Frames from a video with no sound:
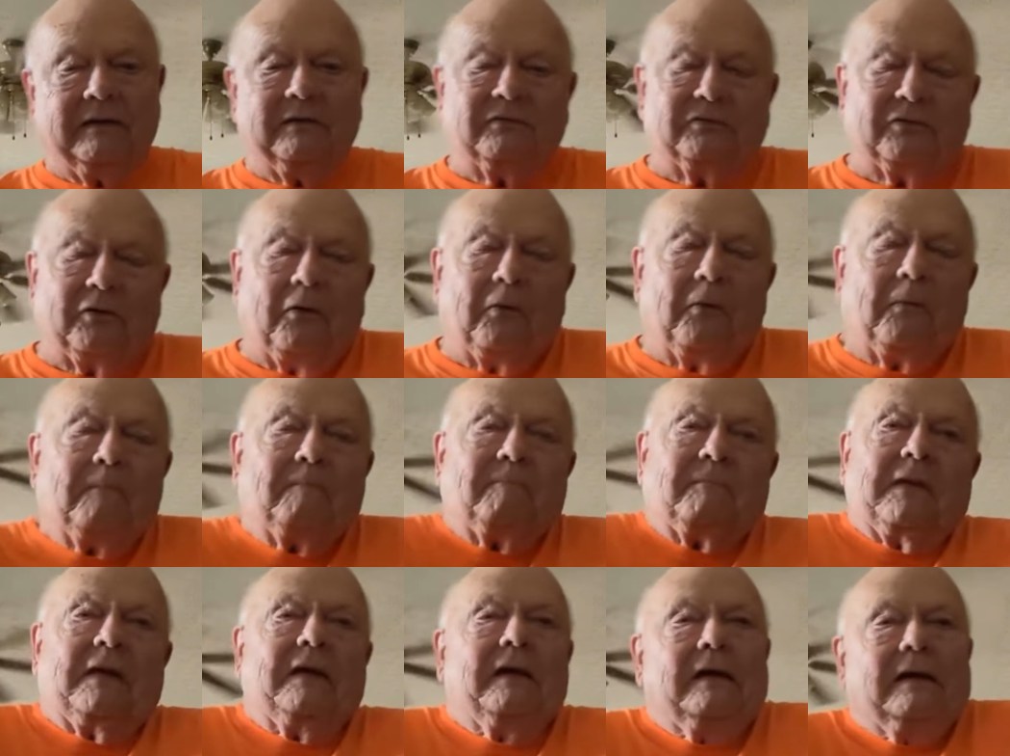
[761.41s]
So
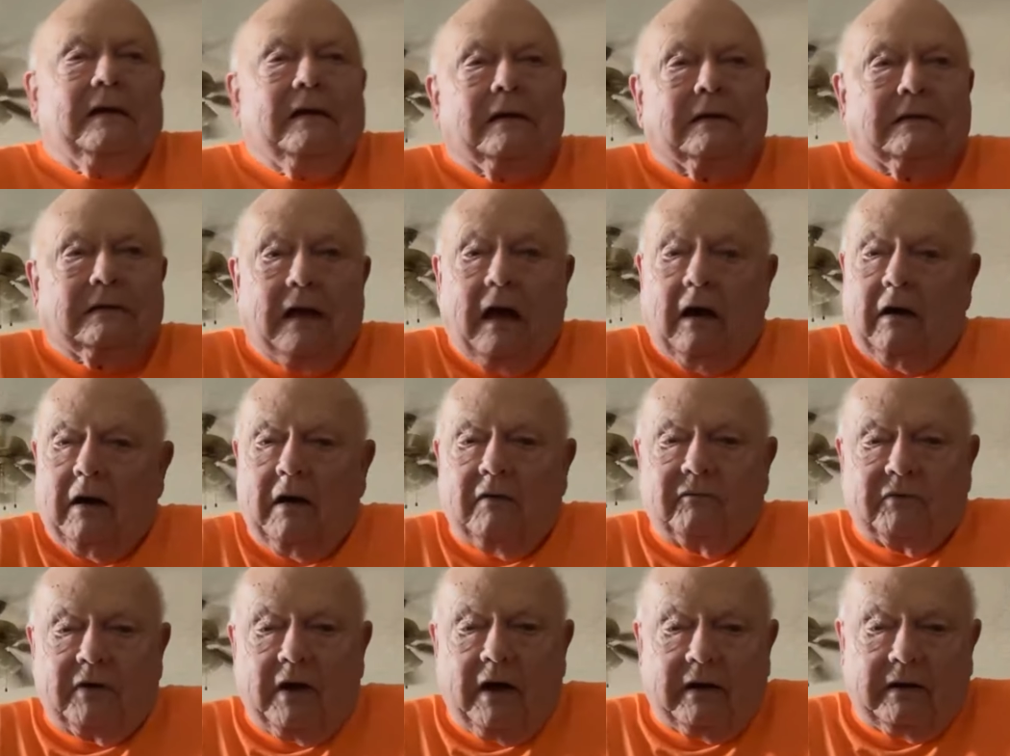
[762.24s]
yeah,
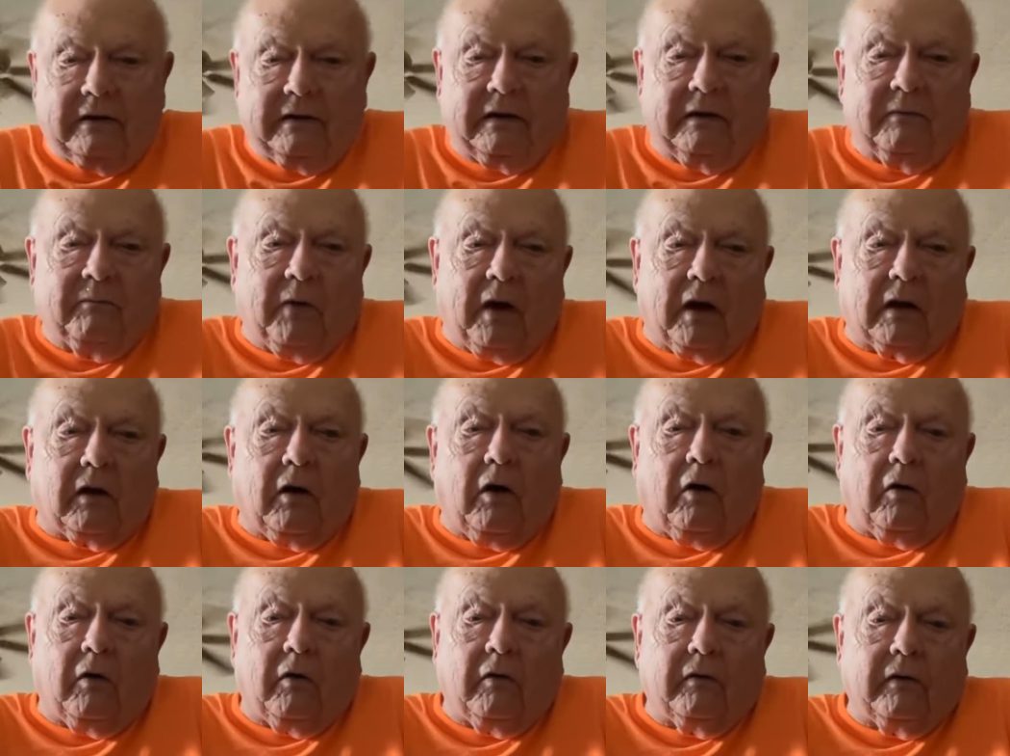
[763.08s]
I've got it in my
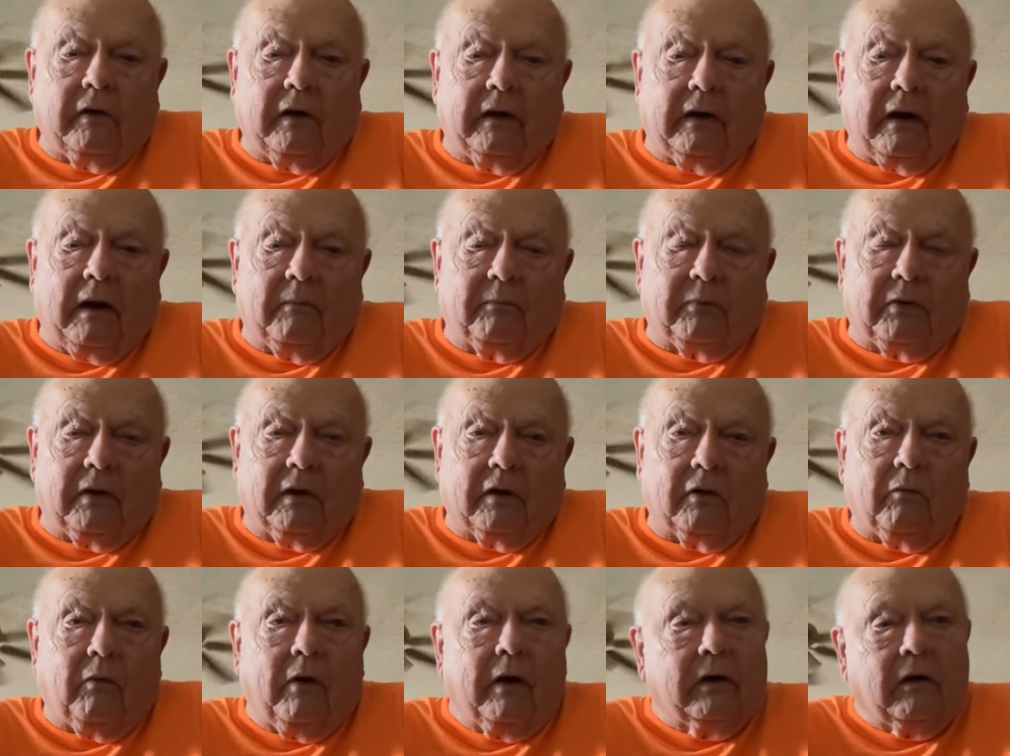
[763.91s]
car, and I play
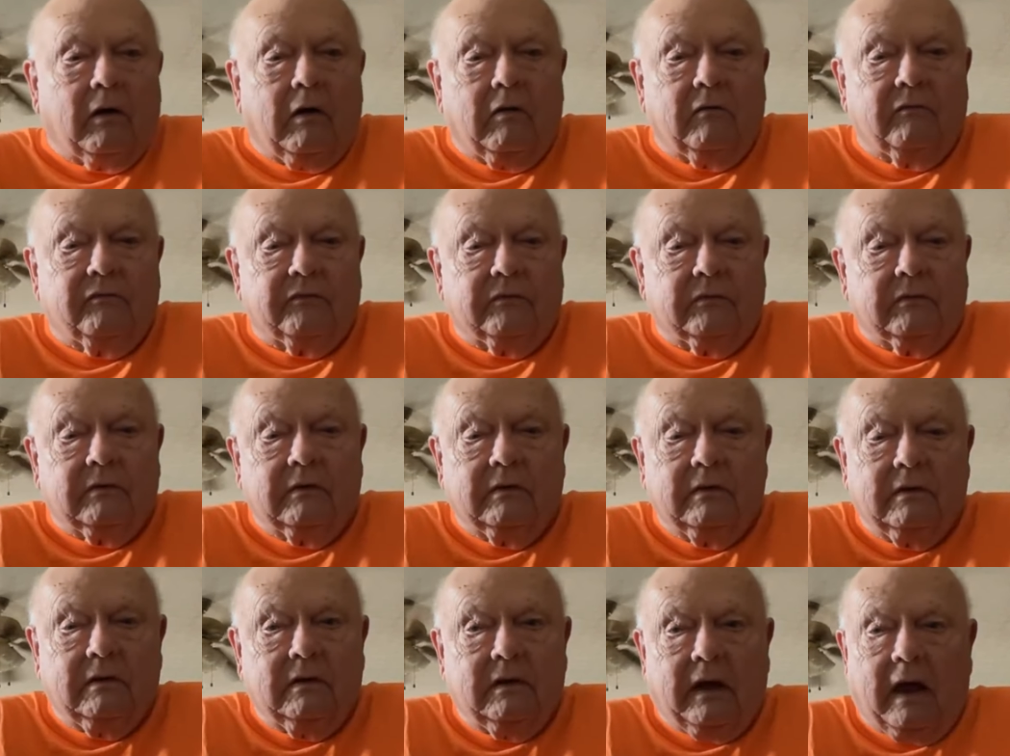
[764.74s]
quite often.
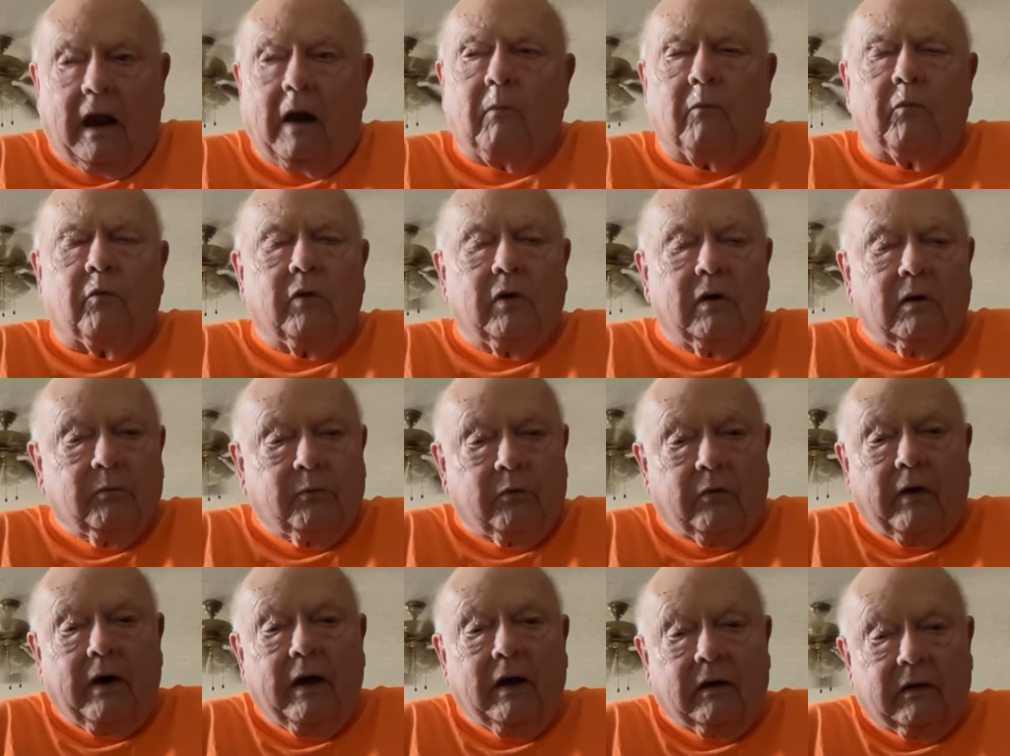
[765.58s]
I'm really
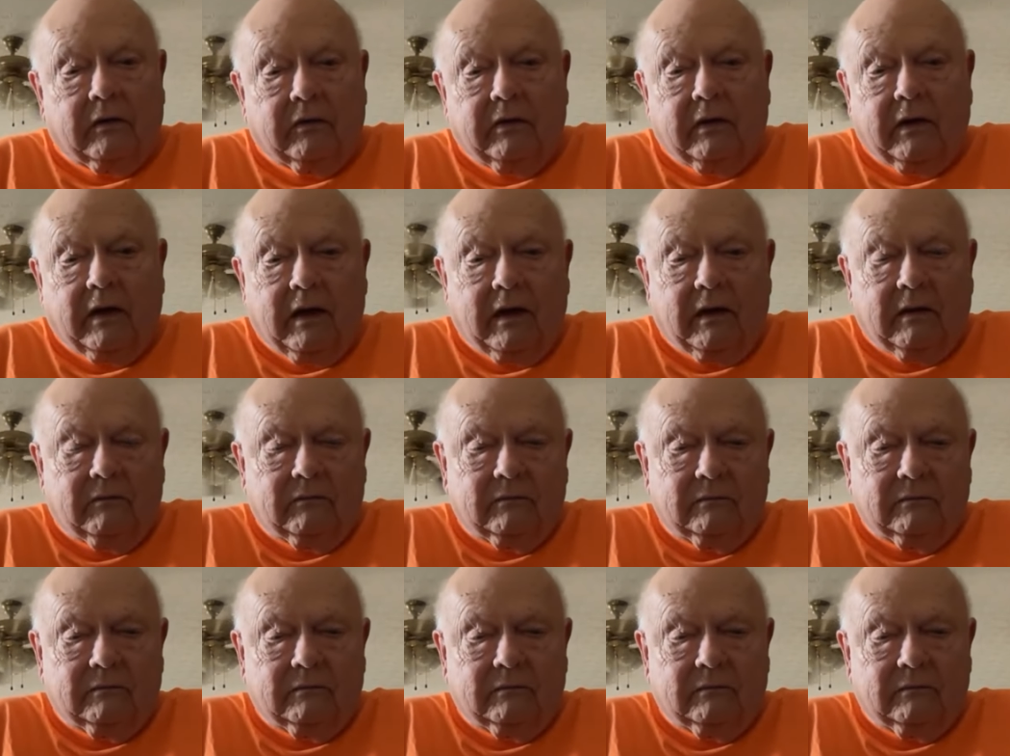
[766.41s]
proud of that.